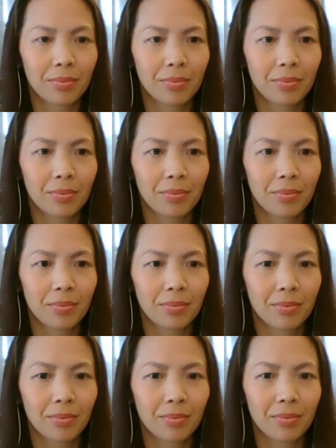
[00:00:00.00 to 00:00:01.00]

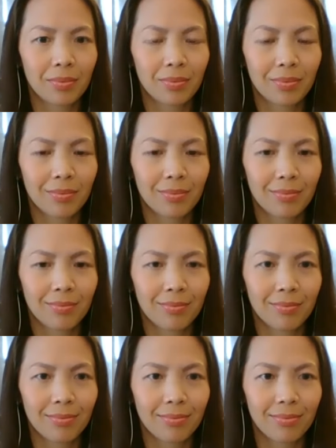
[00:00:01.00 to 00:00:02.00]

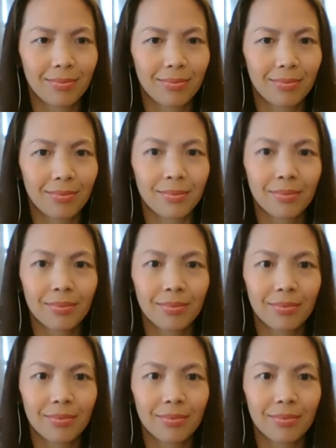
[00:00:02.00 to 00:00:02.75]
This person isn't speaking.